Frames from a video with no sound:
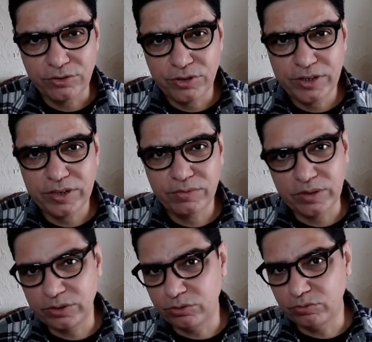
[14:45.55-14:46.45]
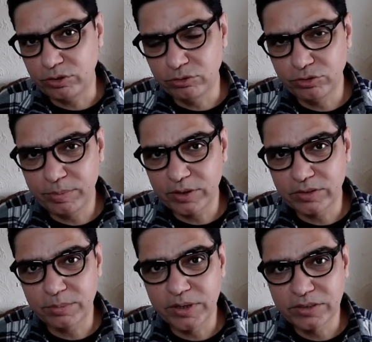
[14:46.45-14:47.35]
Treated with, you will usually, because in
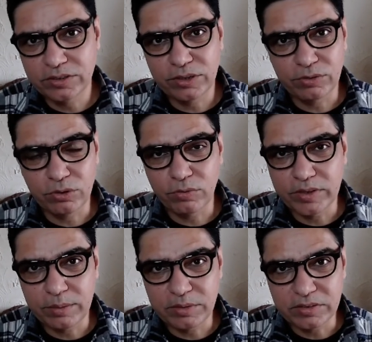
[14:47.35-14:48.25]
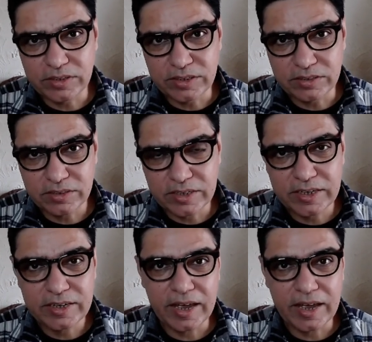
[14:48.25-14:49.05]
emergency, you will go with ABCDE,